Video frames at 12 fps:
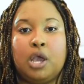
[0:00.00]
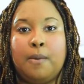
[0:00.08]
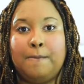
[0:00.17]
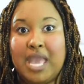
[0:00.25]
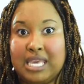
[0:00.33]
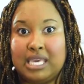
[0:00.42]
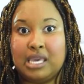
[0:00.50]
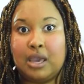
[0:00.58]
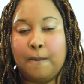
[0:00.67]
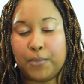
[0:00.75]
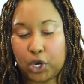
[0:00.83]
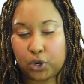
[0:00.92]
Making a
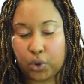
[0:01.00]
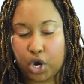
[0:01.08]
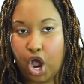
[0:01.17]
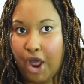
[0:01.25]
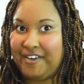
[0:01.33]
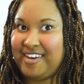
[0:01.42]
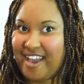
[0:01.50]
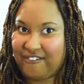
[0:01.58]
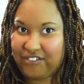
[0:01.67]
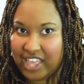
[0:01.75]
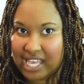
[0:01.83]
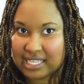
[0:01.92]
Murderer on
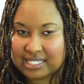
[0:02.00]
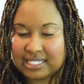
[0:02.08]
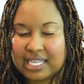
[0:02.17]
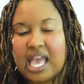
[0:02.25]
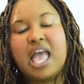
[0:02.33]
Netflix,